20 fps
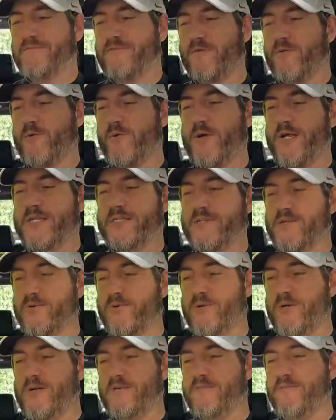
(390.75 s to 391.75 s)
for a
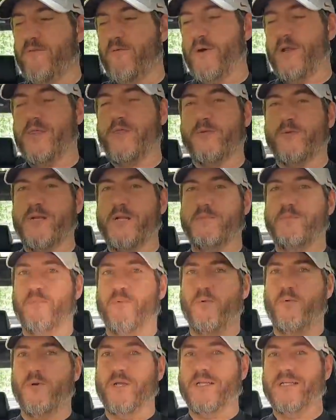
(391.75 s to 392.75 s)
total of
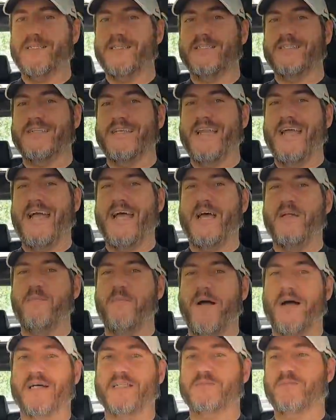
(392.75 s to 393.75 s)

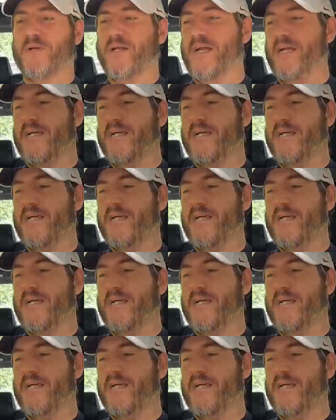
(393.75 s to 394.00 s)
43.9 miles per